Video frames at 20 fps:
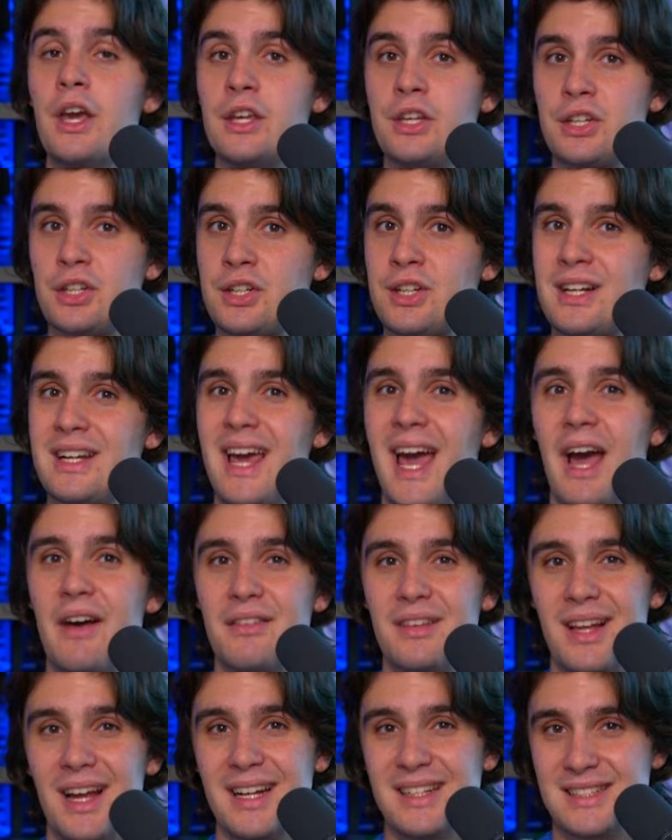you're going to have a
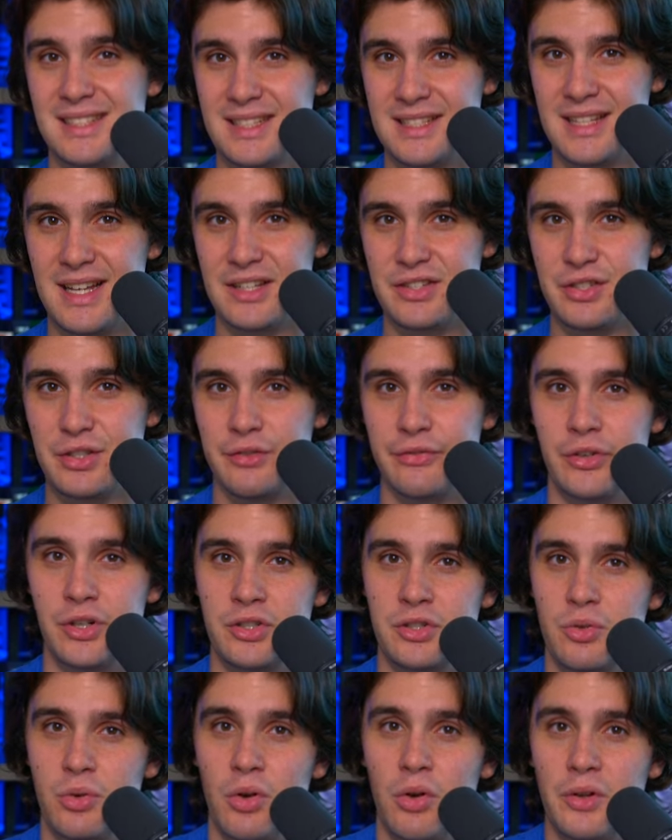lot of success in your
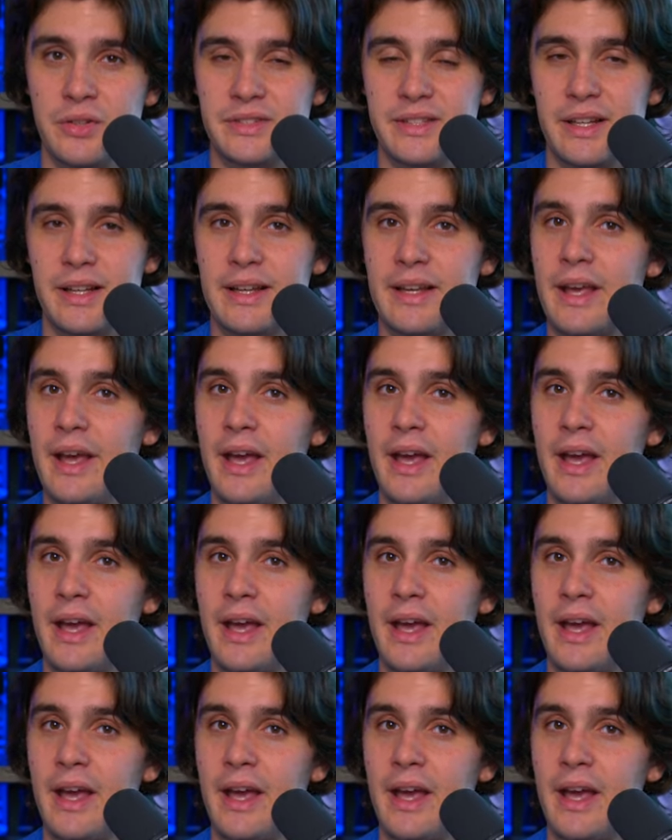virtual wholesaling.